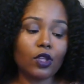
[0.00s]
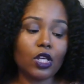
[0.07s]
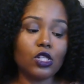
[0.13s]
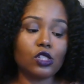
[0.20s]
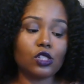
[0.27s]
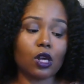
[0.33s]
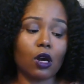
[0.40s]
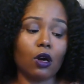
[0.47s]

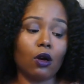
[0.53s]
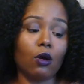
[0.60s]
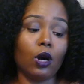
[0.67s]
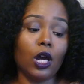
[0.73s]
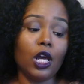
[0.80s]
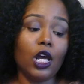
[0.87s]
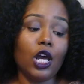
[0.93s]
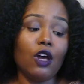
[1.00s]

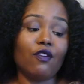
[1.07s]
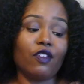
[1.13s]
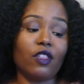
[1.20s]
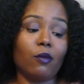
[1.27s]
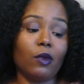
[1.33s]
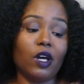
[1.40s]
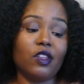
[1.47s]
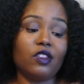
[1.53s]
So for
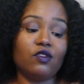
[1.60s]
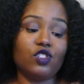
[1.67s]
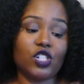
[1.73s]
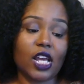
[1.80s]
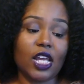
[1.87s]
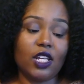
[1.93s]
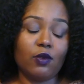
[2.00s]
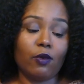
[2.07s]
the month of
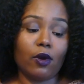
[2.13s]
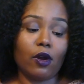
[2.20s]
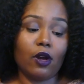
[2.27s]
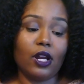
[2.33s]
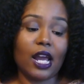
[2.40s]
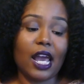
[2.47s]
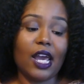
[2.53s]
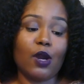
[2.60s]

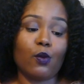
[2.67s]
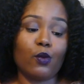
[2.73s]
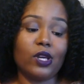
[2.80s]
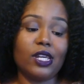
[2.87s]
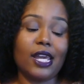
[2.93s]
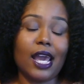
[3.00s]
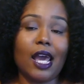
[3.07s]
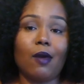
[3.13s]
January, I had
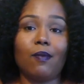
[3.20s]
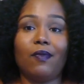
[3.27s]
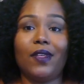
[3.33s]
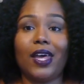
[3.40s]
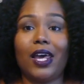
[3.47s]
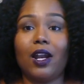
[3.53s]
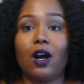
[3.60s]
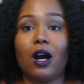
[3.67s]
recapped
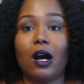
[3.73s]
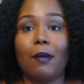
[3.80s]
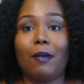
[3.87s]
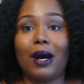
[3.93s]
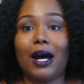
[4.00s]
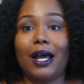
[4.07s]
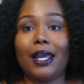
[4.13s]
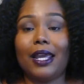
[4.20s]
that on
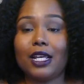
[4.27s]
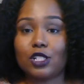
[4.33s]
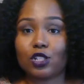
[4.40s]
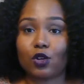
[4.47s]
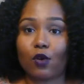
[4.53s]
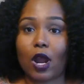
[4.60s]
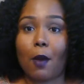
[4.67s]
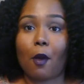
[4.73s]
my
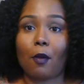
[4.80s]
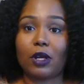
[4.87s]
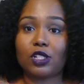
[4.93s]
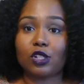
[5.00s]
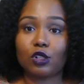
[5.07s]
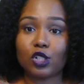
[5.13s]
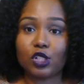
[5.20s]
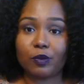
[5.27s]
Instagram, on my
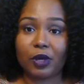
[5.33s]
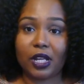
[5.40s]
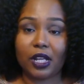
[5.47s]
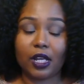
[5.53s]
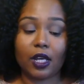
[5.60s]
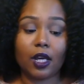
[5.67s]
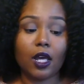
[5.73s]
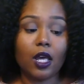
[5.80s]
social
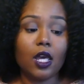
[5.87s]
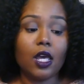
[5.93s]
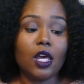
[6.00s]
media,